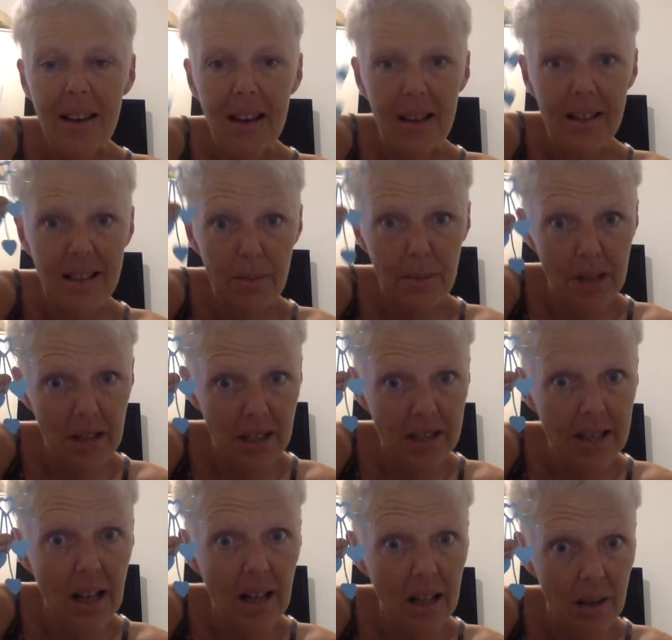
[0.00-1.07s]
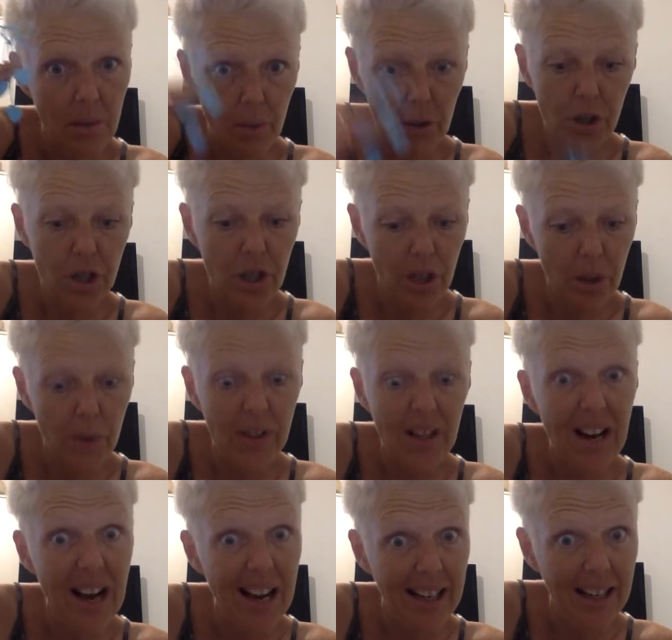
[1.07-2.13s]
and some of these delicate ones she knows
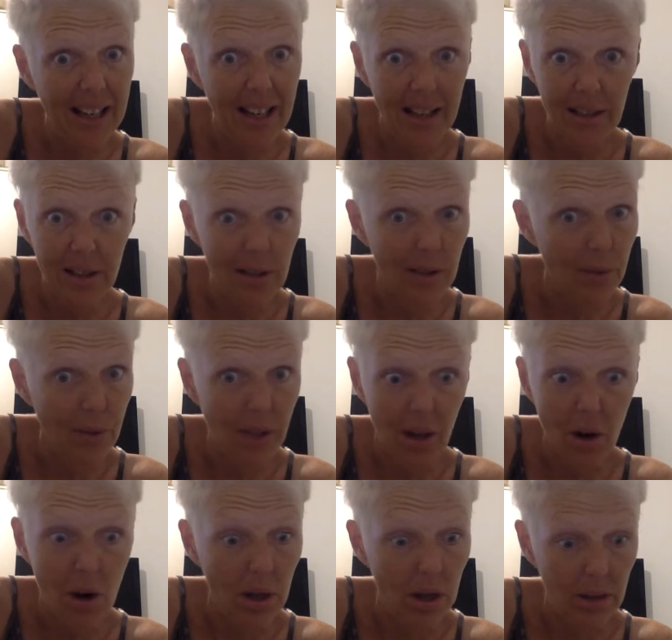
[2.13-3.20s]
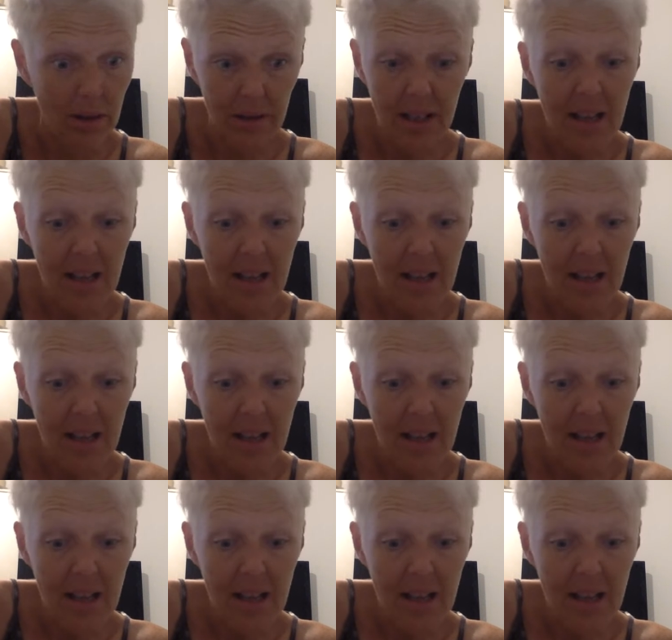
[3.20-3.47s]
that I can't use at all.